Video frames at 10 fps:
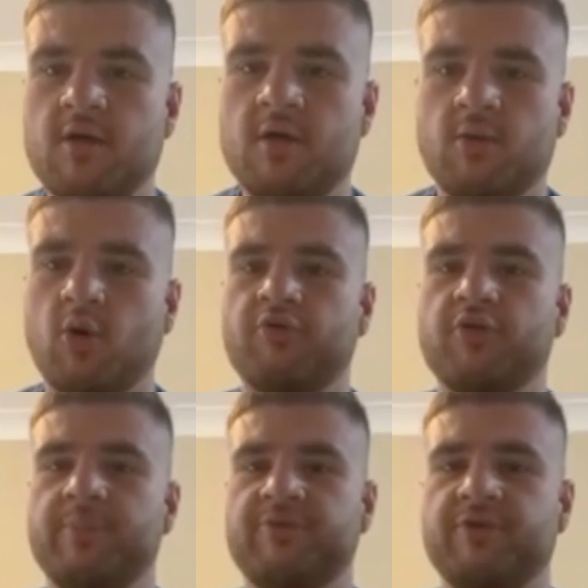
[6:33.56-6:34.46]
we've got to do the
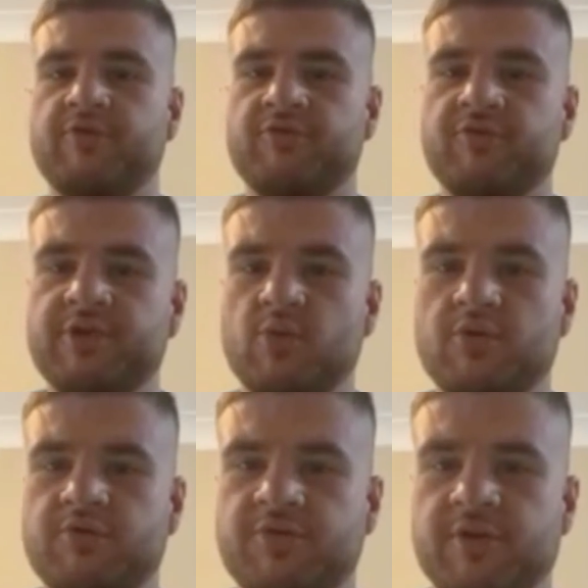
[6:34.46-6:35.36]
business on the
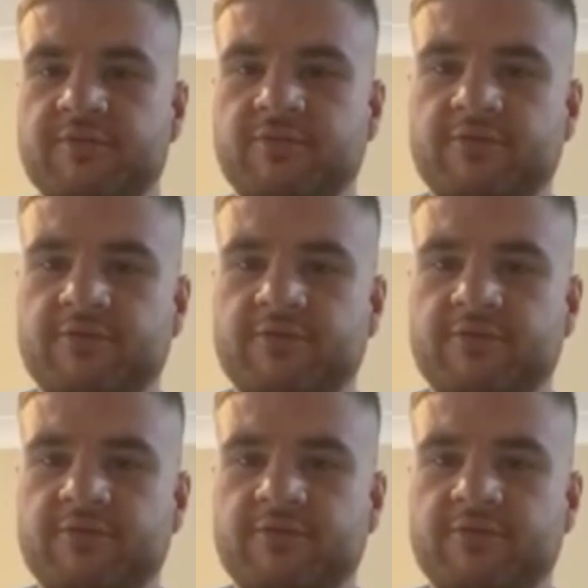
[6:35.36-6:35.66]
August 7th.